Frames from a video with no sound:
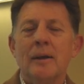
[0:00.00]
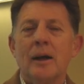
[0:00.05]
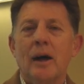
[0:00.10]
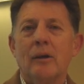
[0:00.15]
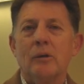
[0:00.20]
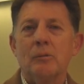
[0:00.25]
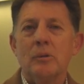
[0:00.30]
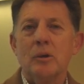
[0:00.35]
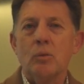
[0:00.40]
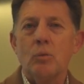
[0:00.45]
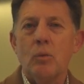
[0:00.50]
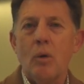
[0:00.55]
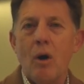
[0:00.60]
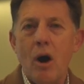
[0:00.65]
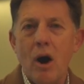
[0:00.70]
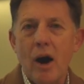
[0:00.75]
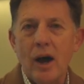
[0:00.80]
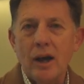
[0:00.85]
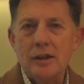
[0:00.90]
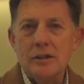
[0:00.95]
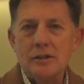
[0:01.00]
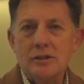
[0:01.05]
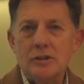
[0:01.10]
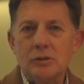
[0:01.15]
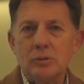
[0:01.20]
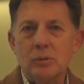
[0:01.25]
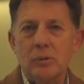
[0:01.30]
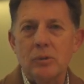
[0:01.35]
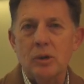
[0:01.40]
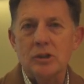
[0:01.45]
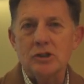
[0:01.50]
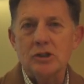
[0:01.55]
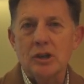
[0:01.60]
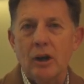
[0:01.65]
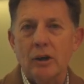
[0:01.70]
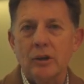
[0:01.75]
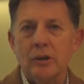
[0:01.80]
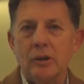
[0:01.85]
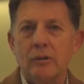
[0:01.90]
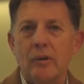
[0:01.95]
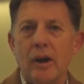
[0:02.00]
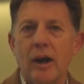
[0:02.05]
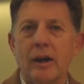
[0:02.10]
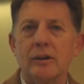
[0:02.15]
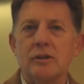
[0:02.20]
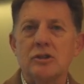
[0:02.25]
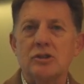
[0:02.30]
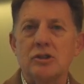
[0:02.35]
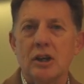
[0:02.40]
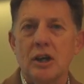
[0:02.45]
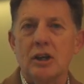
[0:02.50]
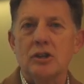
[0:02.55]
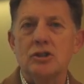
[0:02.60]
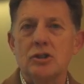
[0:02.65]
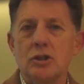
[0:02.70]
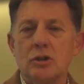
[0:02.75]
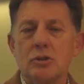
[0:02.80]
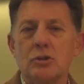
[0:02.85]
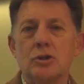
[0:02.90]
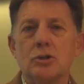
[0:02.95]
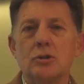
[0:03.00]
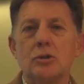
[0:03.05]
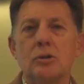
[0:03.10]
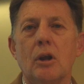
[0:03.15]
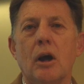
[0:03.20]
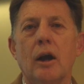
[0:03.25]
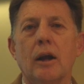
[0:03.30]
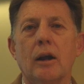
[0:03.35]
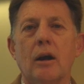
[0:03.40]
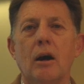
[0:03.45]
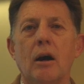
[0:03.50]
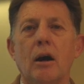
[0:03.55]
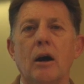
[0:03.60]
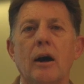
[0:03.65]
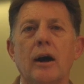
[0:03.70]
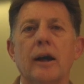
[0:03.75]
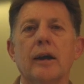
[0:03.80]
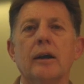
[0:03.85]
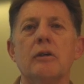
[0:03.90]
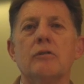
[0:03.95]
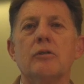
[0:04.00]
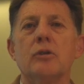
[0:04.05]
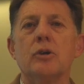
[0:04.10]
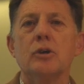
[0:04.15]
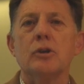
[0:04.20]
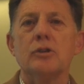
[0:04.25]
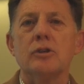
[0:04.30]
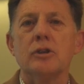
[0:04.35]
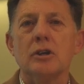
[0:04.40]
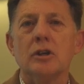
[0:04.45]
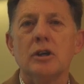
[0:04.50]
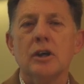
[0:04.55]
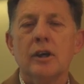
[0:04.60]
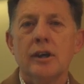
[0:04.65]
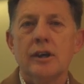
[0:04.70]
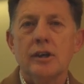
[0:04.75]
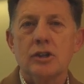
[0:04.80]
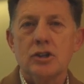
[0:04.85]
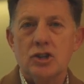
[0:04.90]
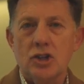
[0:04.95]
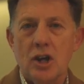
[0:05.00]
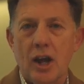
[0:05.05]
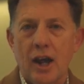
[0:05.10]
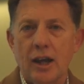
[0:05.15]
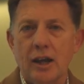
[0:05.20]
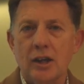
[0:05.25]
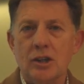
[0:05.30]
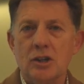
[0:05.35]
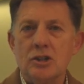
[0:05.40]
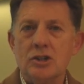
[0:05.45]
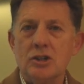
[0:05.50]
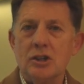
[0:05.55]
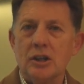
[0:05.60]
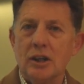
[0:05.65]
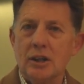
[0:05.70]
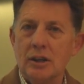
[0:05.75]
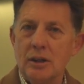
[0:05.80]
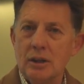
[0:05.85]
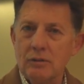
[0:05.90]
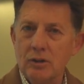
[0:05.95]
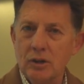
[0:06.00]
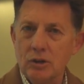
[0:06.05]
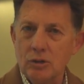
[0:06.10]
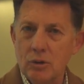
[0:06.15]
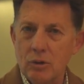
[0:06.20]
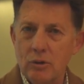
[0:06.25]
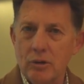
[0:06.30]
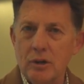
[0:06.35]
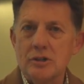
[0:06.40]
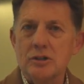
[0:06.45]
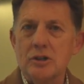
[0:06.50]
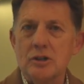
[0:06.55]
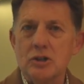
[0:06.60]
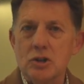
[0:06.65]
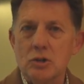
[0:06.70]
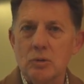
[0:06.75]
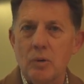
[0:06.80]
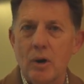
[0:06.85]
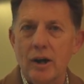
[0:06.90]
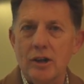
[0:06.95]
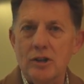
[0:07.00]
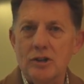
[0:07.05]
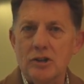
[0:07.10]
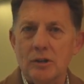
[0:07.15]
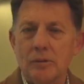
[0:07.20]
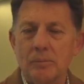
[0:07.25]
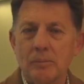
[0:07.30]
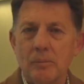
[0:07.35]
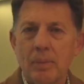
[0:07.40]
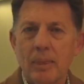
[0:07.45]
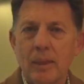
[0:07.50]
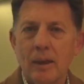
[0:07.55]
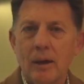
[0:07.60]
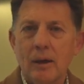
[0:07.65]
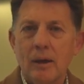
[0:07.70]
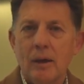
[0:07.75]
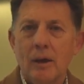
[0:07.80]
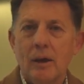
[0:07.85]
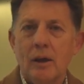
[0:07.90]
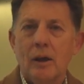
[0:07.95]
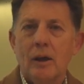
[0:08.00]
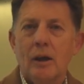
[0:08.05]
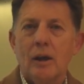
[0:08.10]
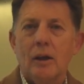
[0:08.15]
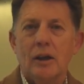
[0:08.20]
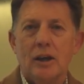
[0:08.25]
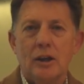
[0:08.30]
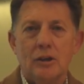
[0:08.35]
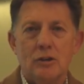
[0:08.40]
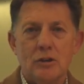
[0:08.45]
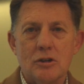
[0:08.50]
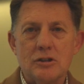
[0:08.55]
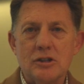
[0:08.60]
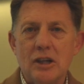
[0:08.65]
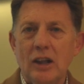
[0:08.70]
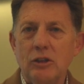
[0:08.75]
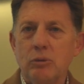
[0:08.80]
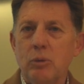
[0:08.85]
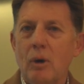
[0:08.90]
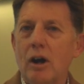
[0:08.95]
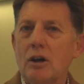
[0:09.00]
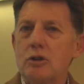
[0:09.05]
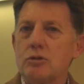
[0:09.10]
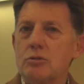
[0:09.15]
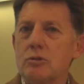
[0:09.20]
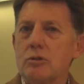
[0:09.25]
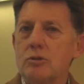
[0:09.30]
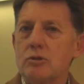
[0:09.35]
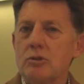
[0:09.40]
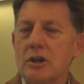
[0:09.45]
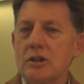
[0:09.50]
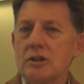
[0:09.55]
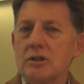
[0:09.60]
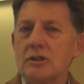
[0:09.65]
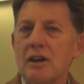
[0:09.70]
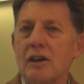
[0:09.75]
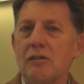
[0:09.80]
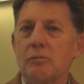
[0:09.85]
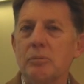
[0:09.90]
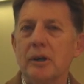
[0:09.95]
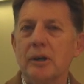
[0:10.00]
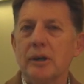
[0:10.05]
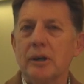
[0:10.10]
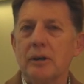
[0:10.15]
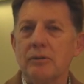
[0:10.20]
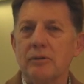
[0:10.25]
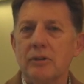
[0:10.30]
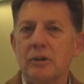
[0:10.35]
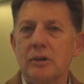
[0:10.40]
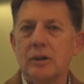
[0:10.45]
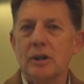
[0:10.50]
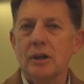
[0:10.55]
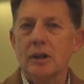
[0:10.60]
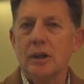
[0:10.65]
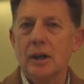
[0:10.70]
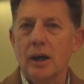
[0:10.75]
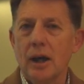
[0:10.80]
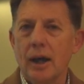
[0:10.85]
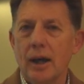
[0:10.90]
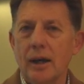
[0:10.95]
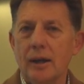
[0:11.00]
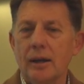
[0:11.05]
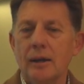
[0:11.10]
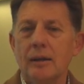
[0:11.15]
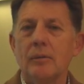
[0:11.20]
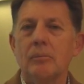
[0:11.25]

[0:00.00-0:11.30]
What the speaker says: I want to be wise with what's going on around us. Yes, you too, like I, have heard the change in the Victorian situation. In New South Wales, restrictions have been lifted, yay,